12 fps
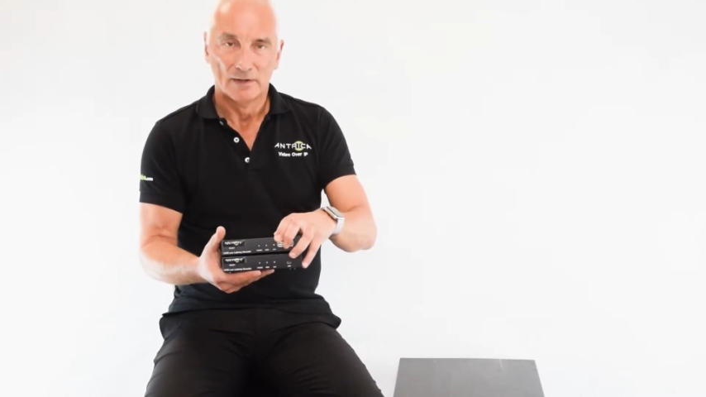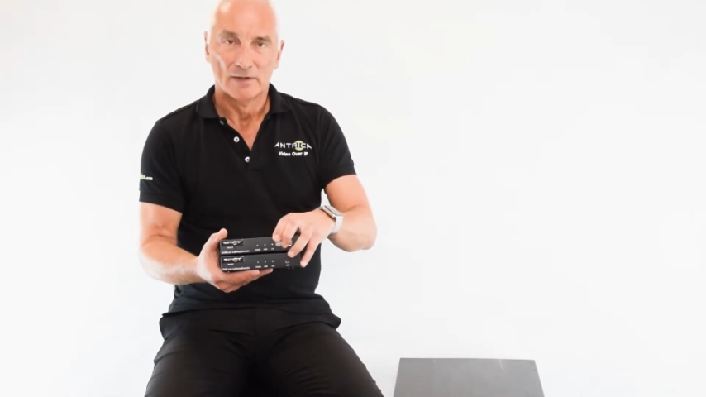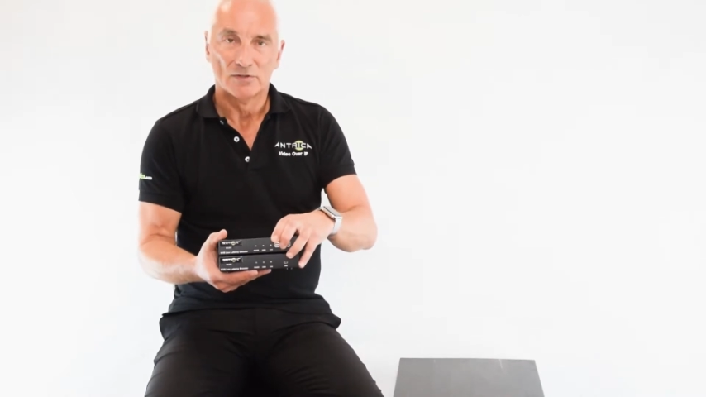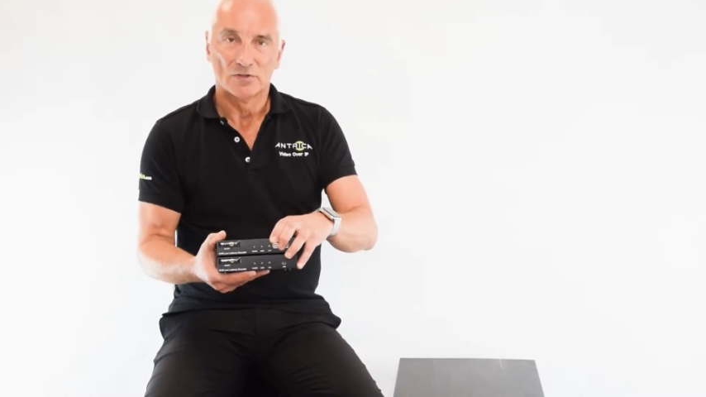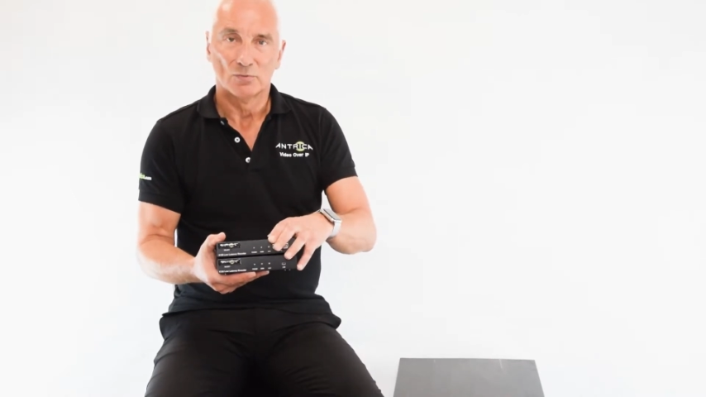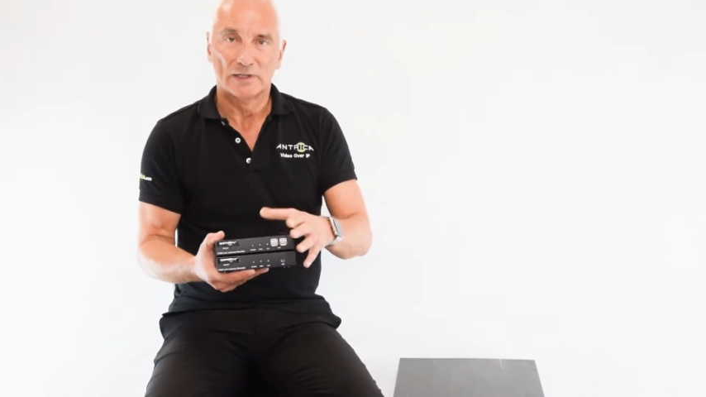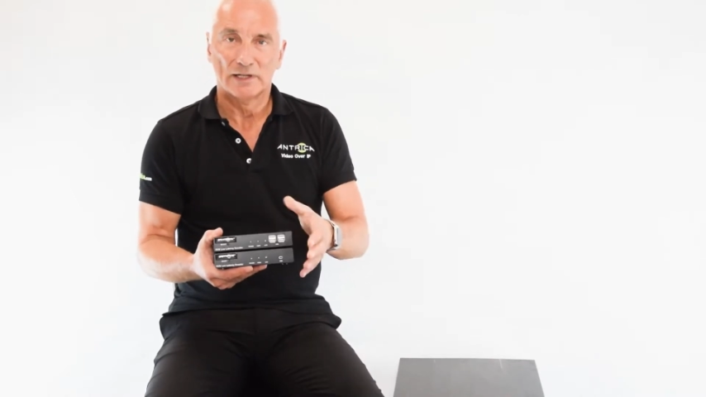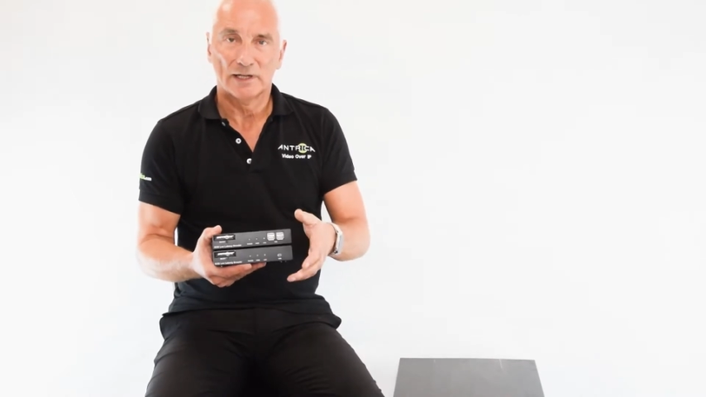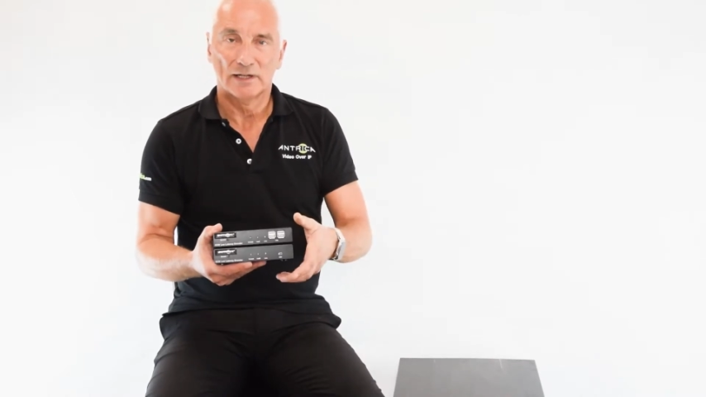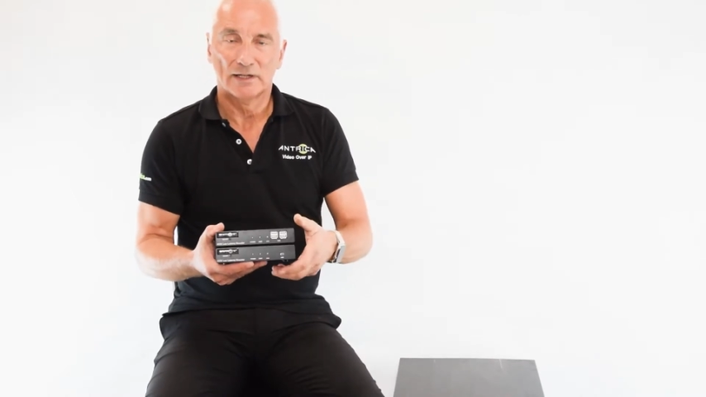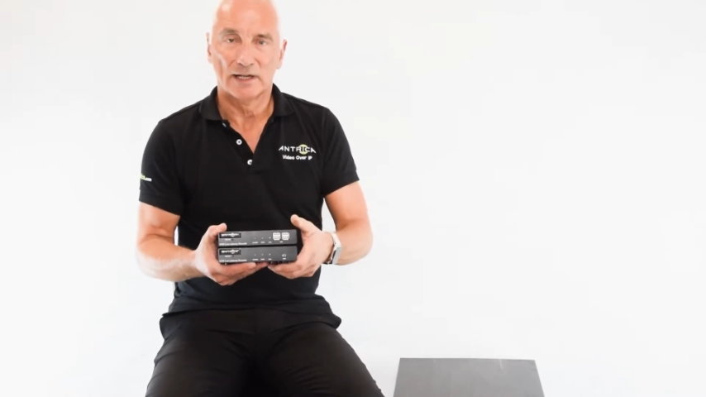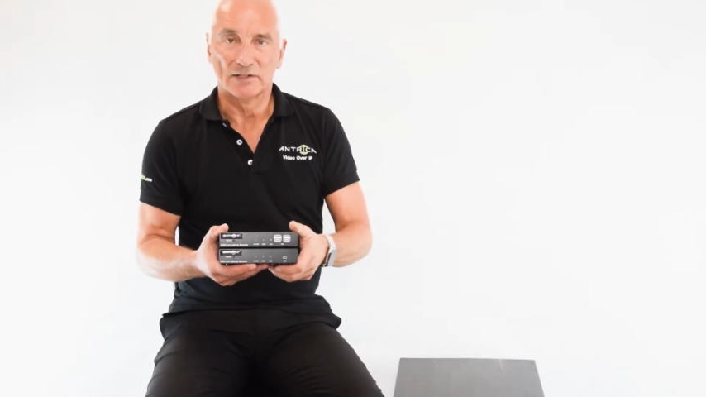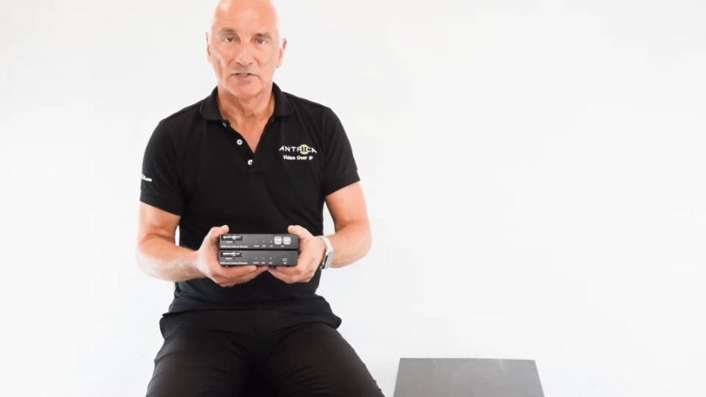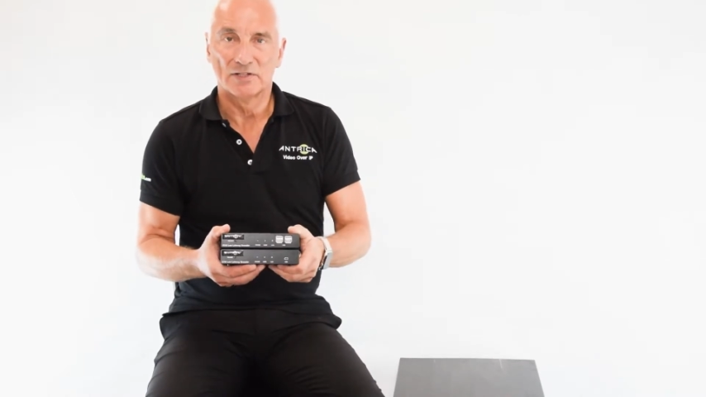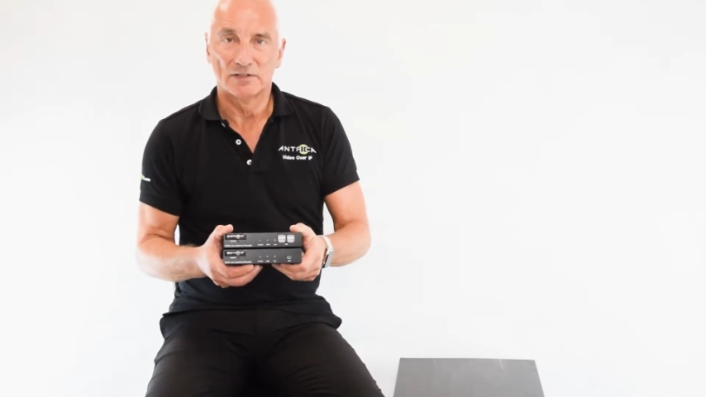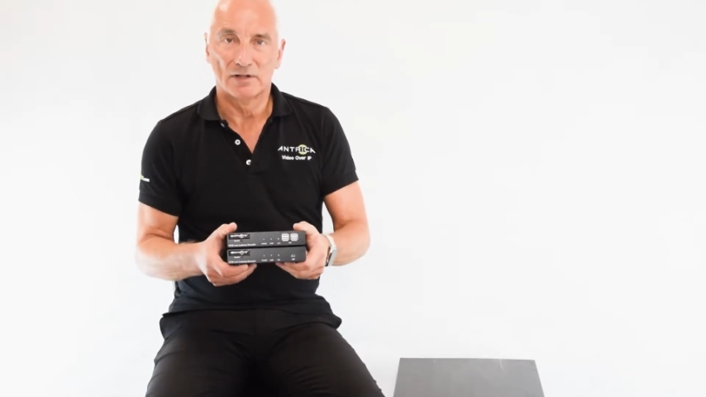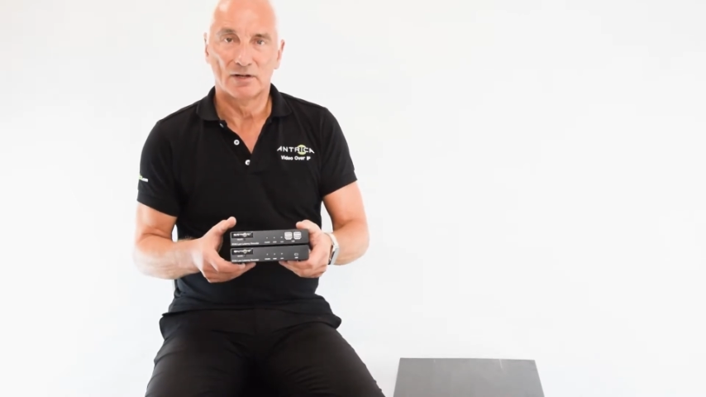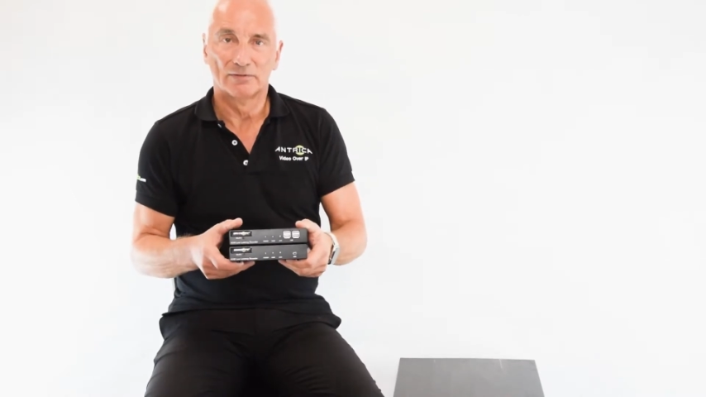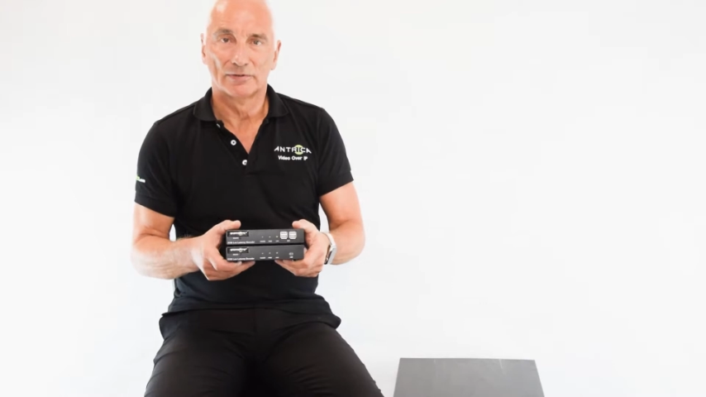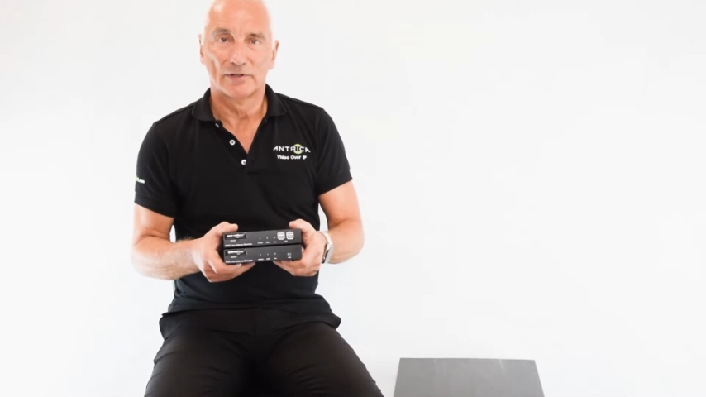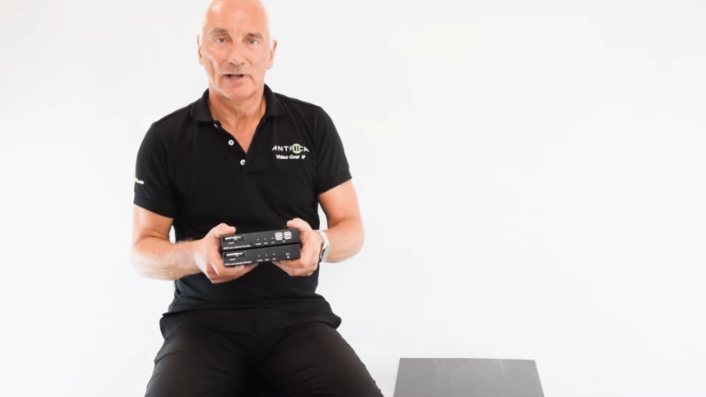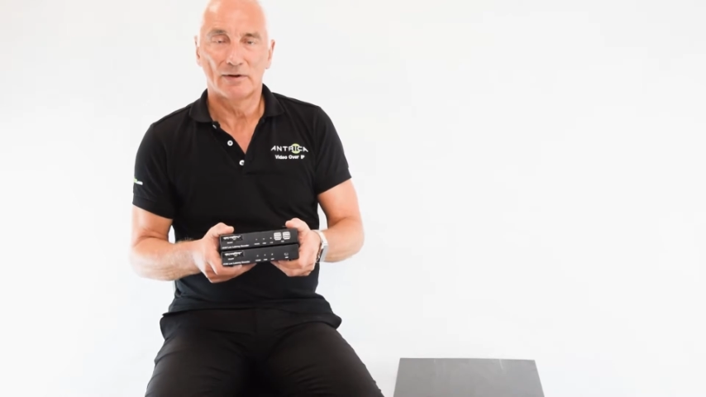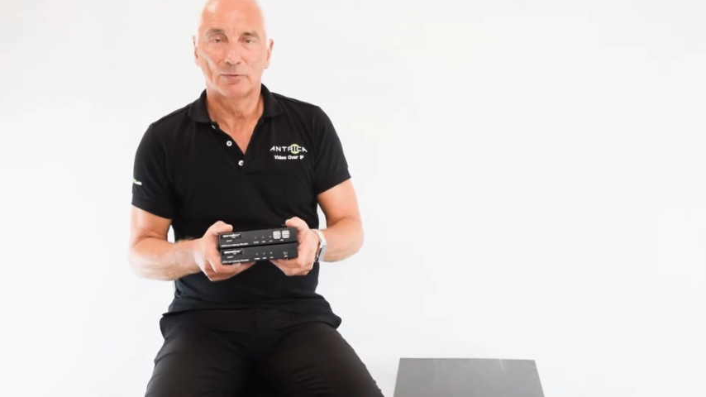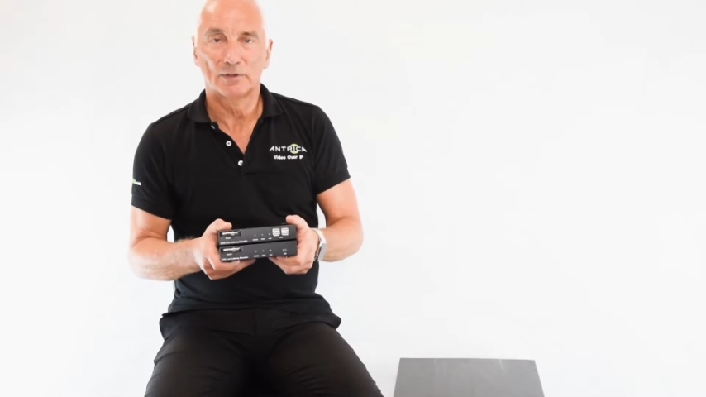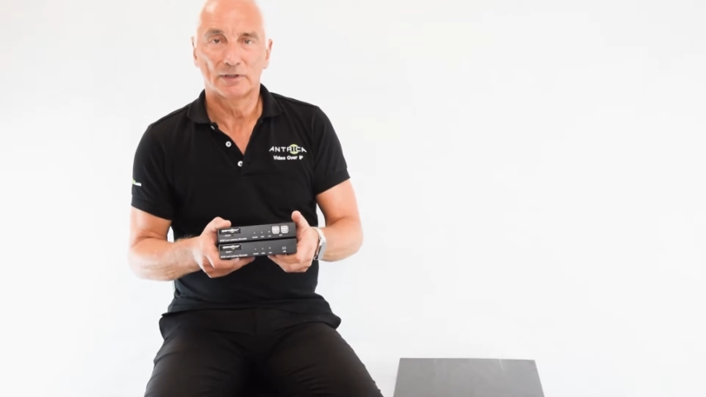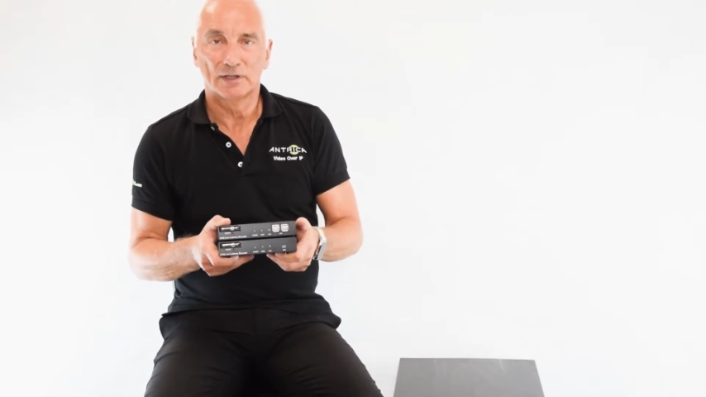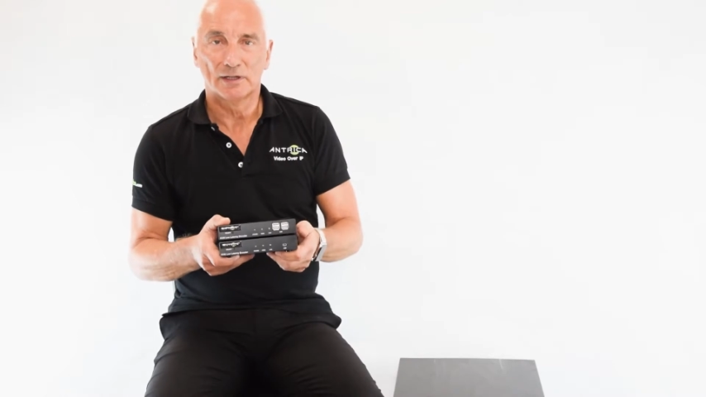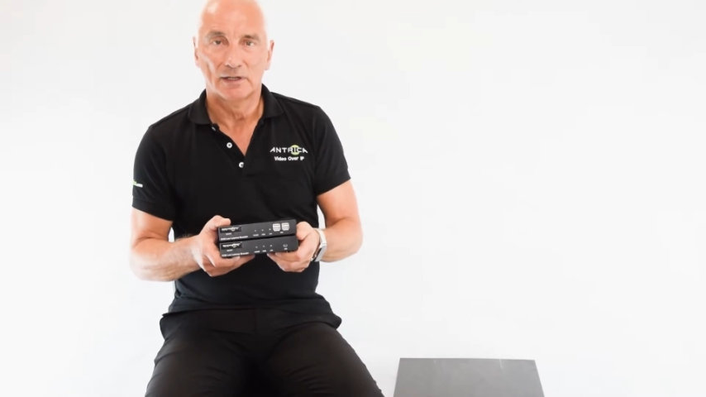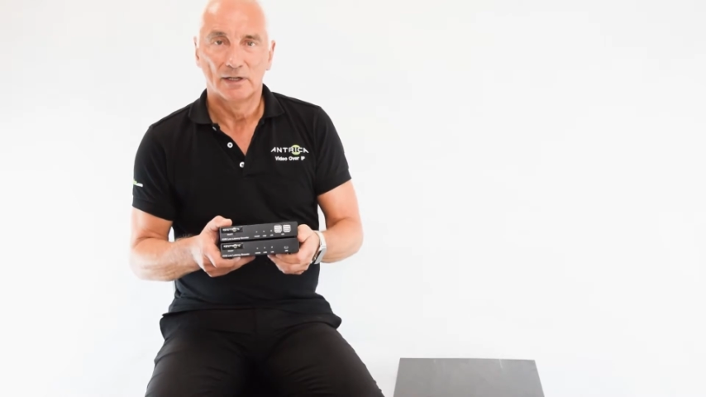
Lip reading: So when they're connected over a network,